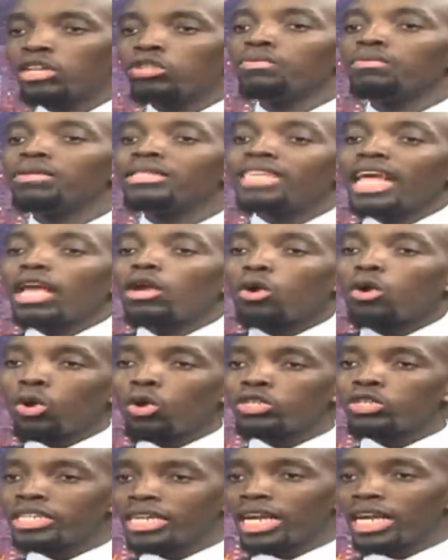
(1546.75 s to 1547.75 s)
to be
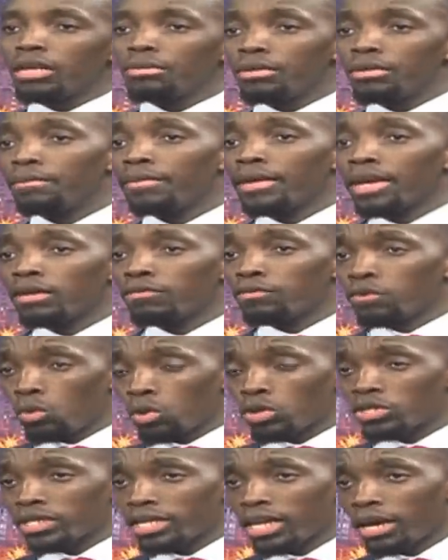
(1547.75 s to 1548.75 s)
psychologically prepared for
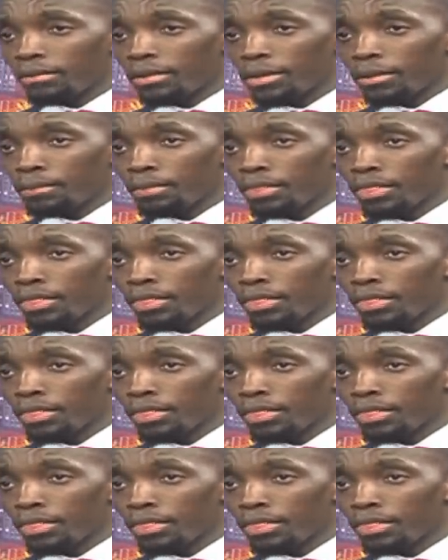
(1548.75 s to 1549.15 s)
what's coming.